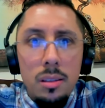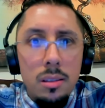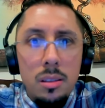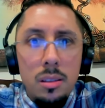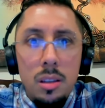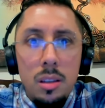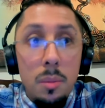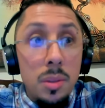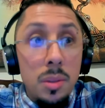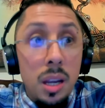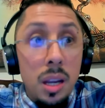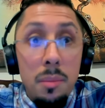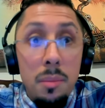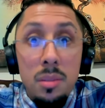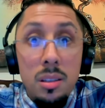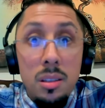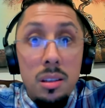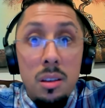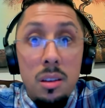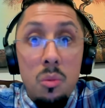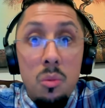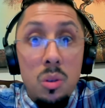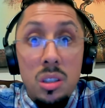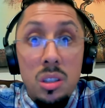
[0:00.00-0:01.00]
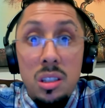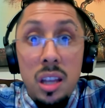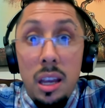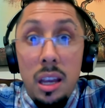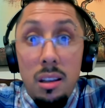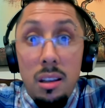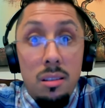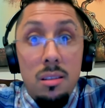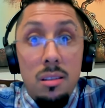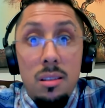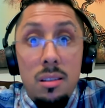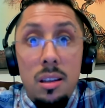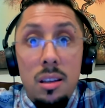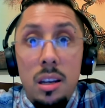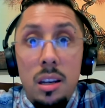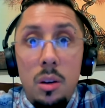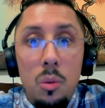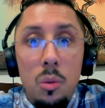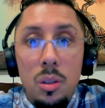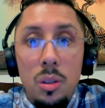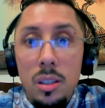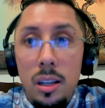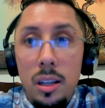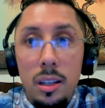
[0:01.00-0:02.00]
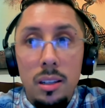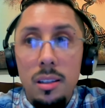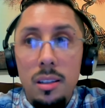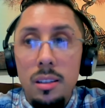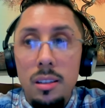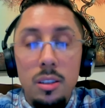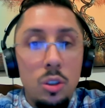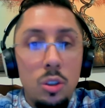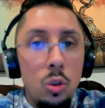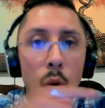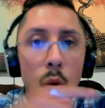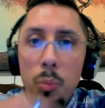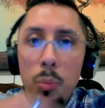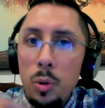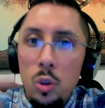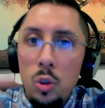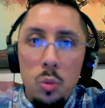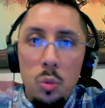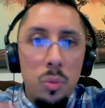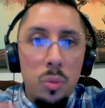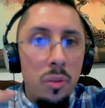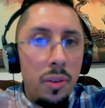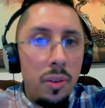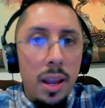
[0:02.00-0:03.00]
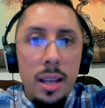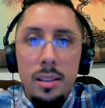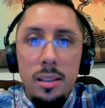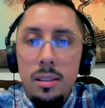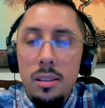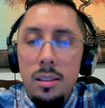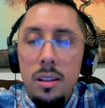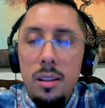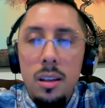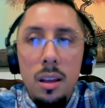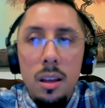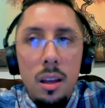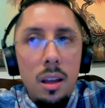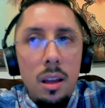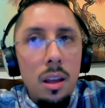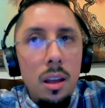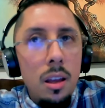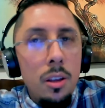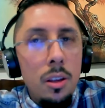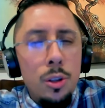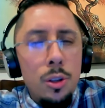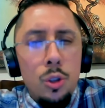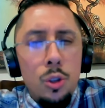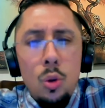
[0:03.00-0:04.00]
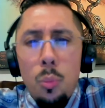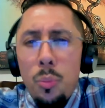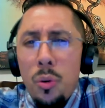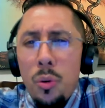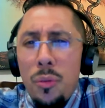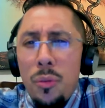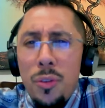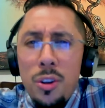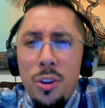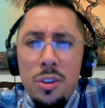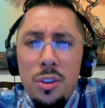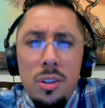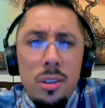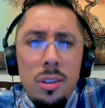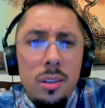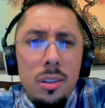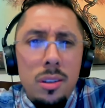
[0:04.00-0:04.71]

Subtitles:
Sometimes it was days, and it was like super fast, super efficient.